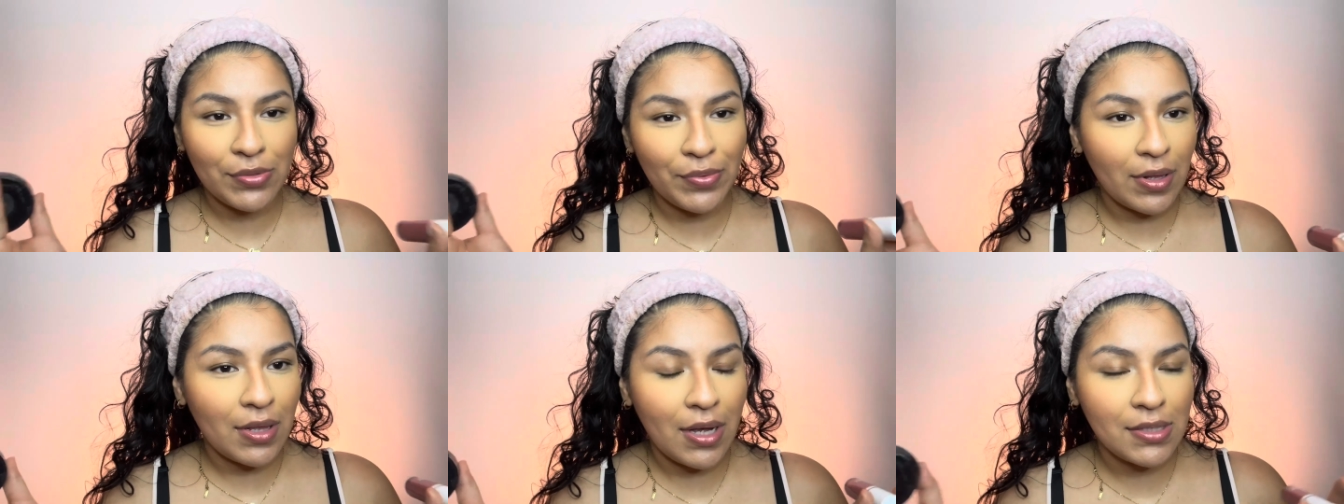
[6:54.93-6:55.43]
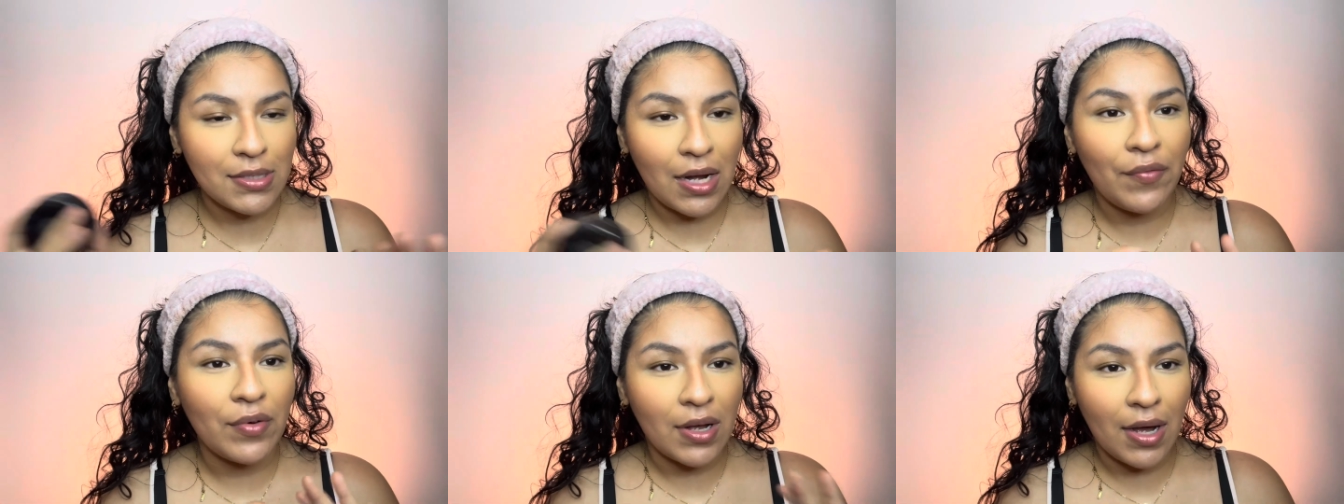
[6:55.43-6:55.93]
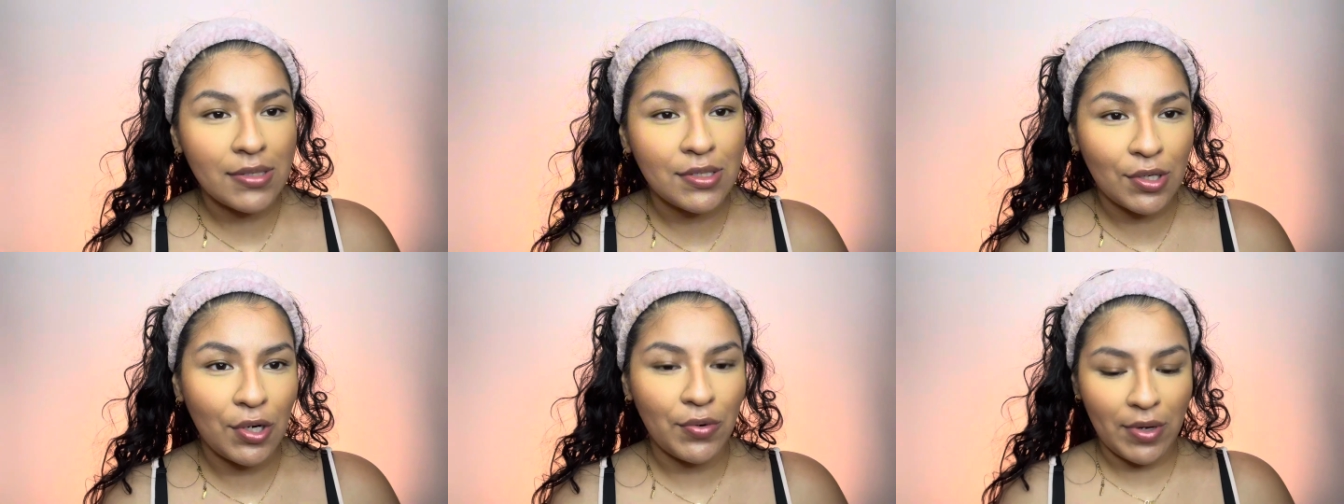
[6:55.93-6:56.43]
realized that I forgot to
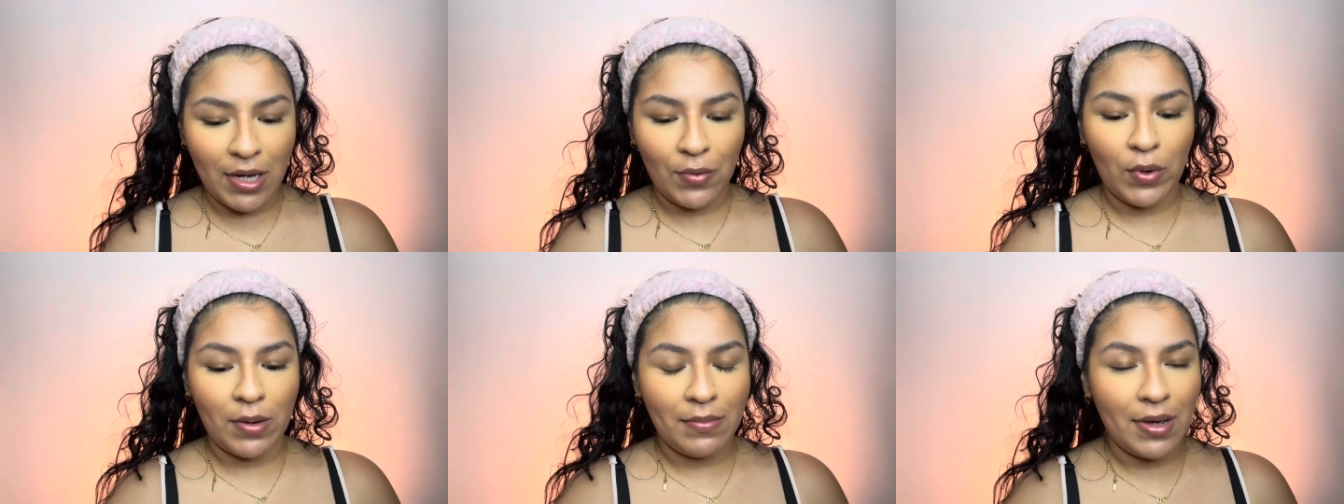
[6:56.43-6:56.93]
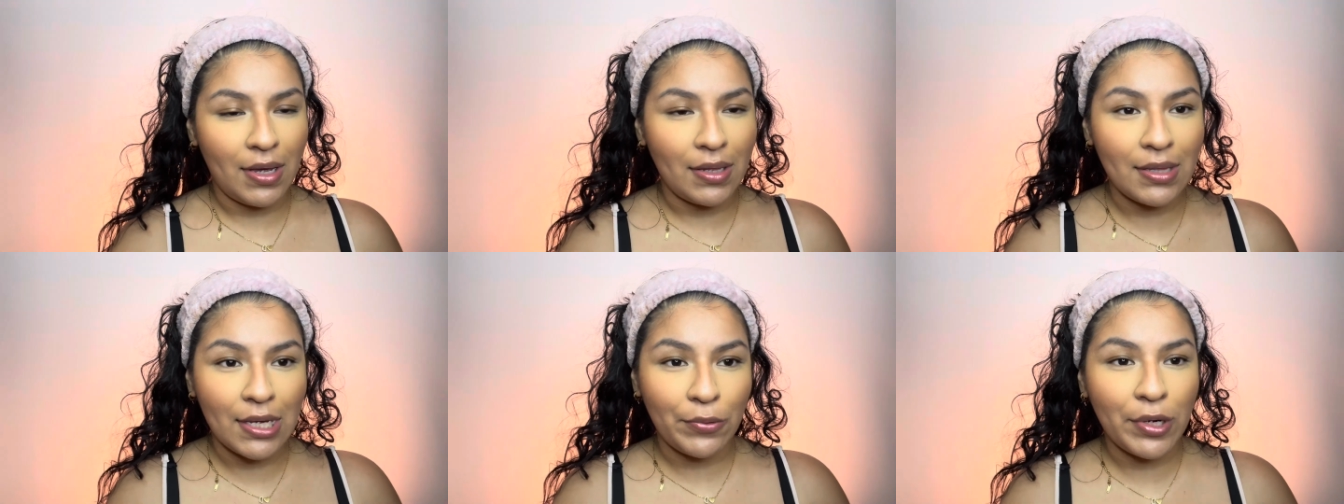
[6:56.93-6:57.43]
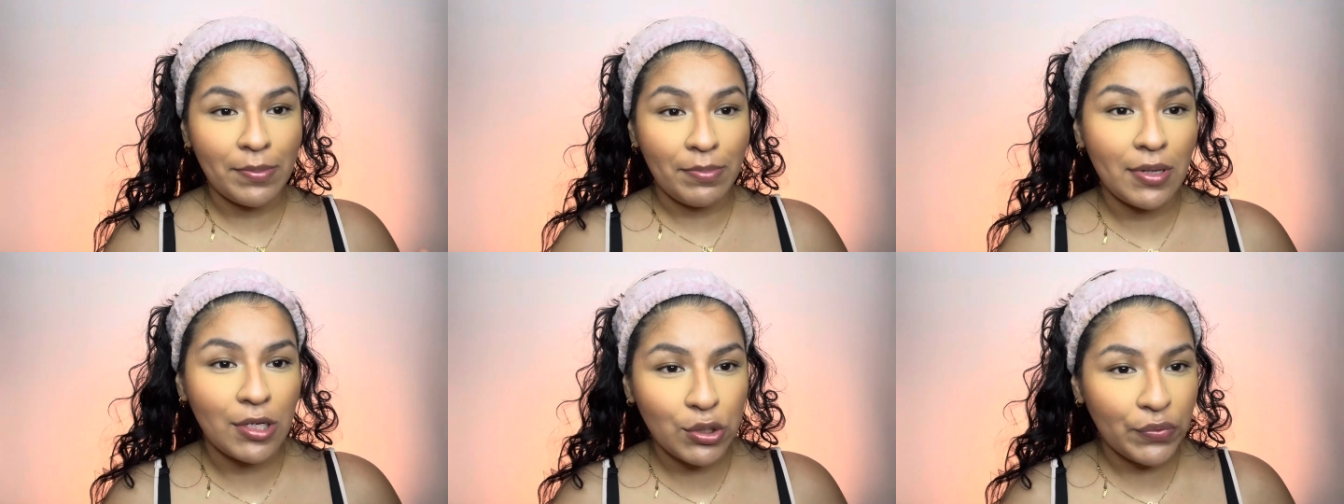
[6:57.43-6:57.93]
go in with my liquid
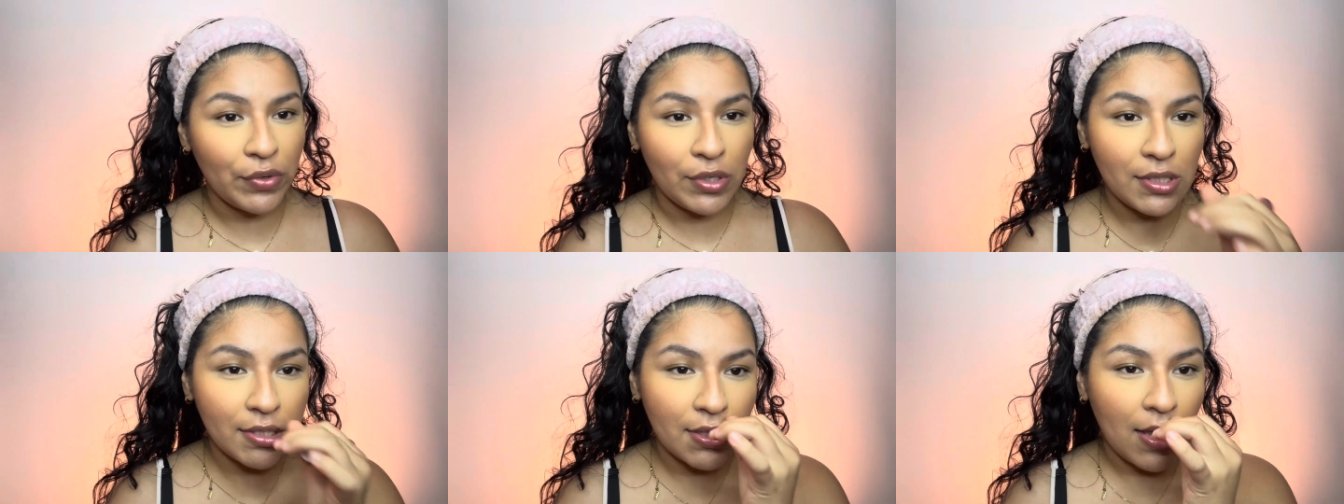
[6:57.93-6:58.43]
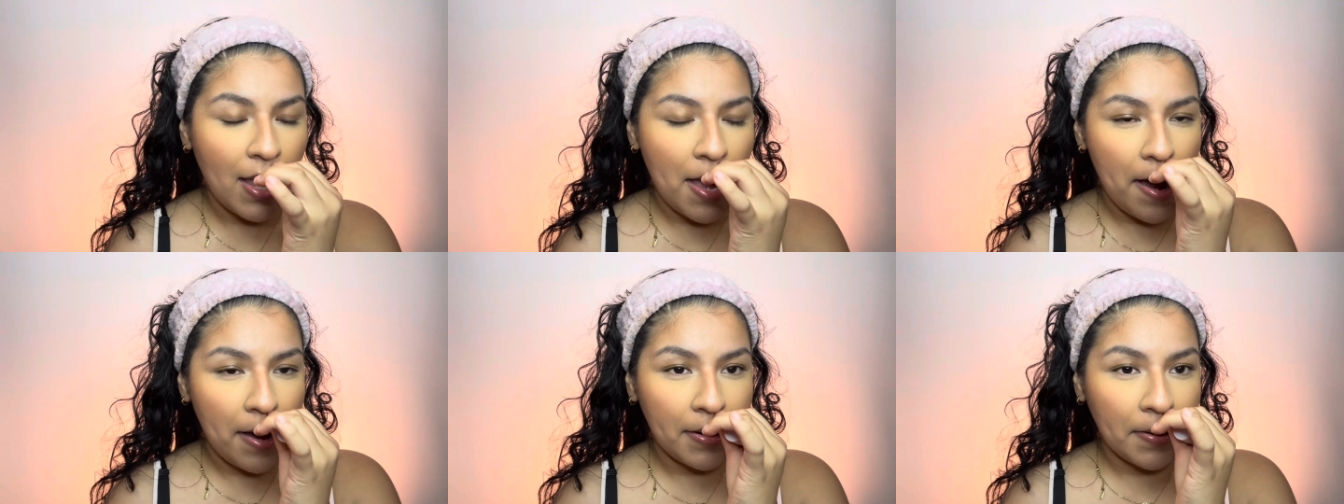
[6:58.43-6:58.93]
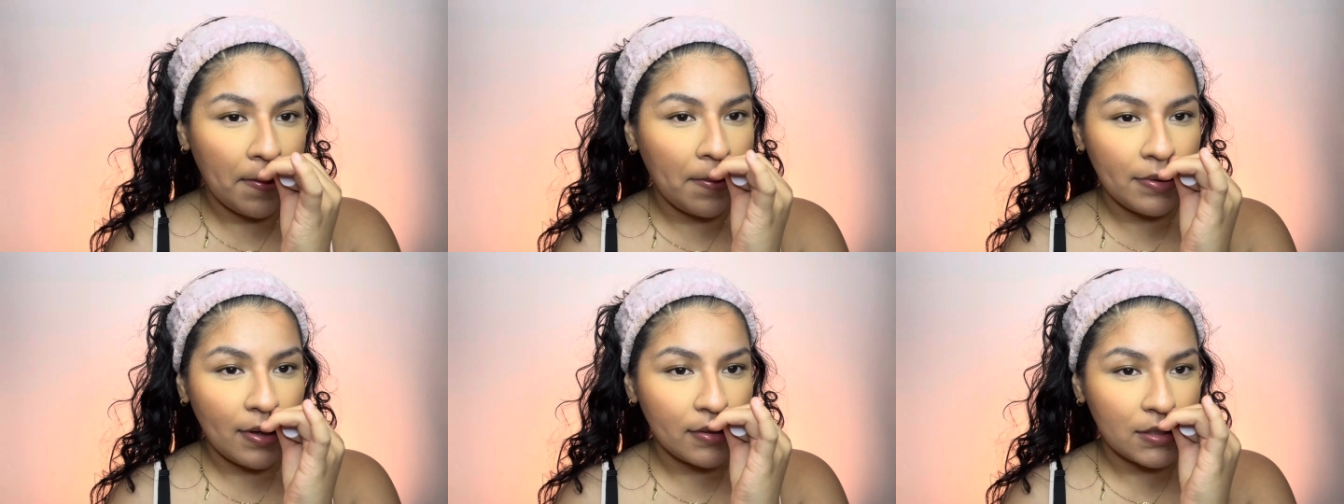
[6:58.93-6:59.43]
blush first. I don't
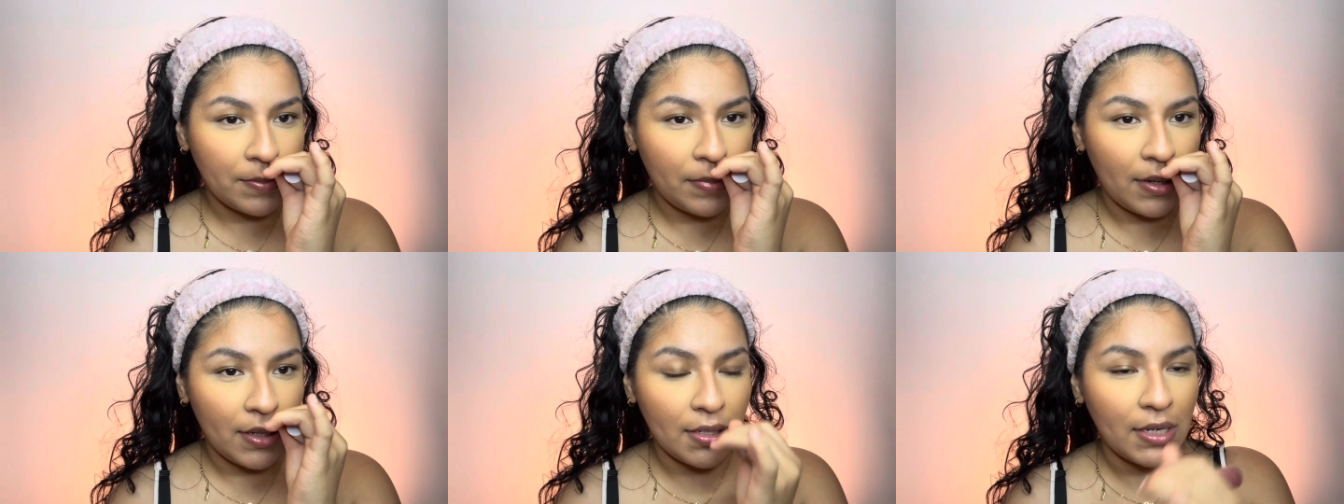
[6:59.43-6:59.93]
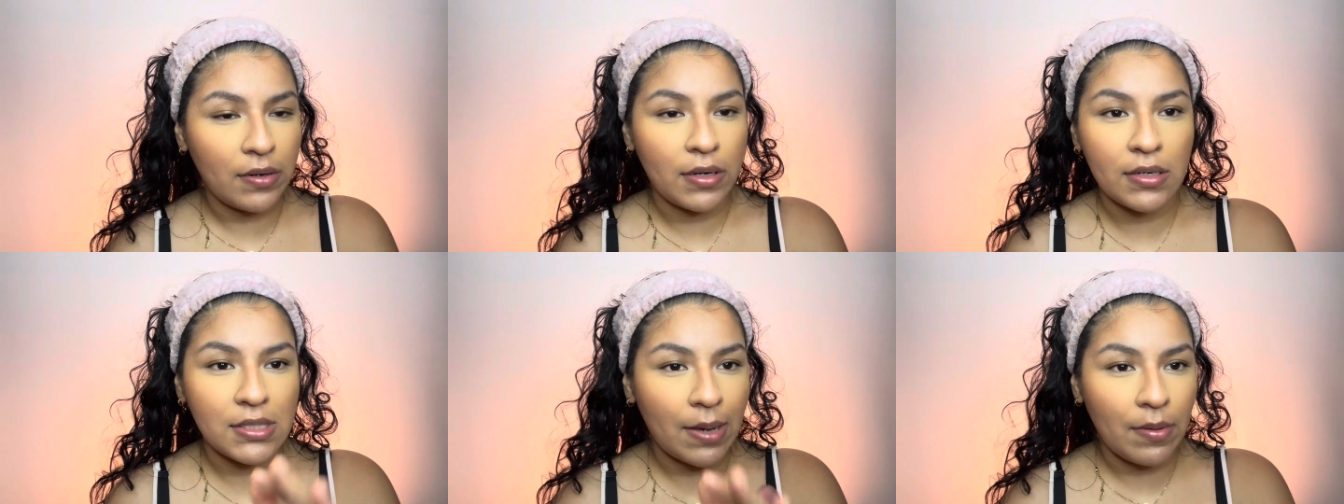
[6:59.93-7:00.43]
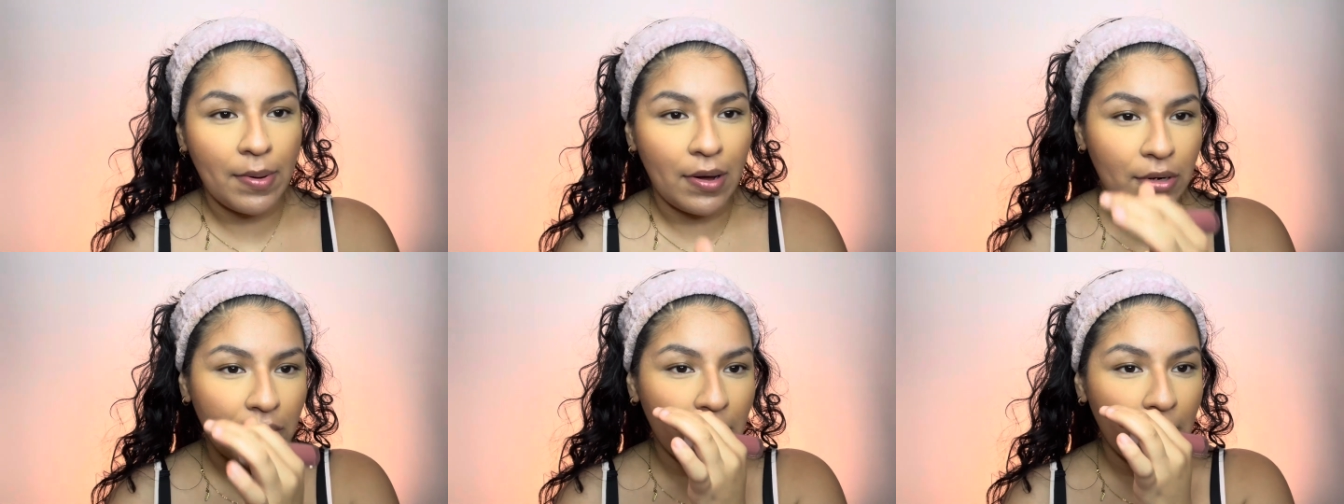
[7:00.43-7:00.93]
like to put liquid on top of
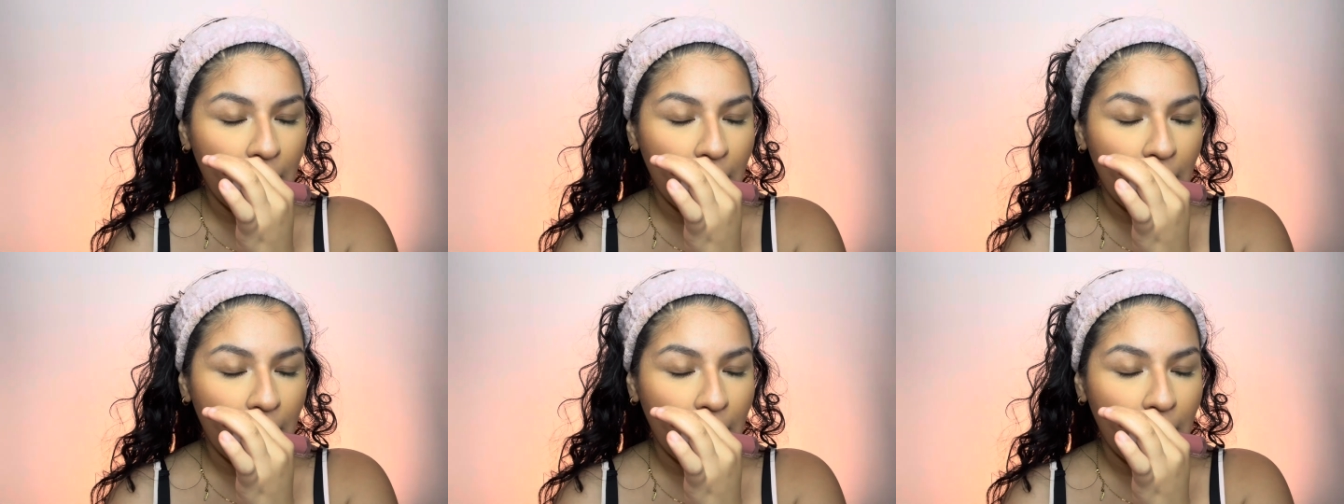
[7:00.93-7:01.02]
powder.